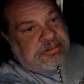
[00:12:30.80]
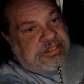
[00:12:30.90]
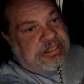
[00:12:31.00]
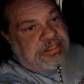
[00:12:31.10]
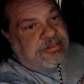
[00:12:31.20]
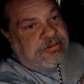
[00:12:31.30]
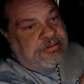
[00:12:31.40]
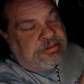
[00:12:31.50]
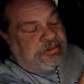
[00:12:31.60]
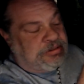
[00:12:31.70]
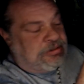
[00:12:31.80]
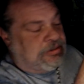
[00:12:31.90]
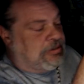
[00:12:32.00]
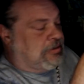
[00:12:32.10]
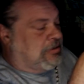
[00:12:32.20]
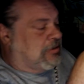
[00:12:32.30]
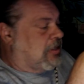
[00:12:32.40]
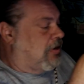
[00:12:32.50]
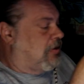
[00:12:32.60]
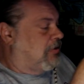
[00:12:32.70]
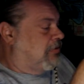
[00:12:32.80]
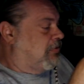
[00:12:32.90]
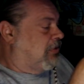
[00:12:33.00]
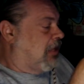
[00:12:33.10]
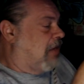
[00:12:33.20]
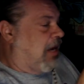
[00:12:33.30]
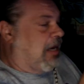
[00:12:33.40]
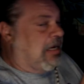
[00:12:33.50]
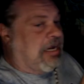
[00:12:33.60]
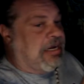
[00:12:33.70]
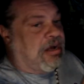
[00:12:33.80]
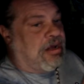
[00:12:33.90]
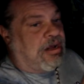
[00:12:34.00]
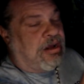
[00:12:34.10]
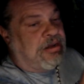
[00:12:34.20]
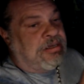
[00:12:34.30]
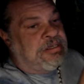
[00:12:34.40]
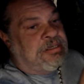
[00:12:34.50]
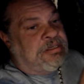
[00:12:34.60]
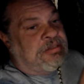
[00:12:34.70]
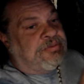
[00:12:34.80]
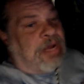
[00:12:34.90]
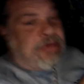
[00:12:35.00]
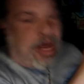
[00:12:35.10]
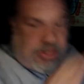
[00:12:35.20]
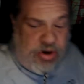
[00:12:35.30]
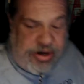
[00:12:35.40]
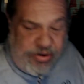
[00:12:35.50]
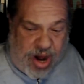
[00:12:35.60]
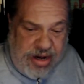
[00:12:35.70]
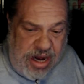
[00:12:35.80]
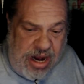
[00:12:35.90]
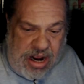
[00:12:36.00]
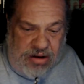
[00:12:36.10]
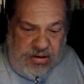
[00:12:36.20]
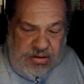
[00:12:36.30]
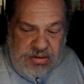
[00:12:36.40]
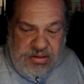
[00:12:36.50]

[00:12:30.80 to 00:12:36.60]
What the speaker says: deal. So I may need. I'm not doing it right now.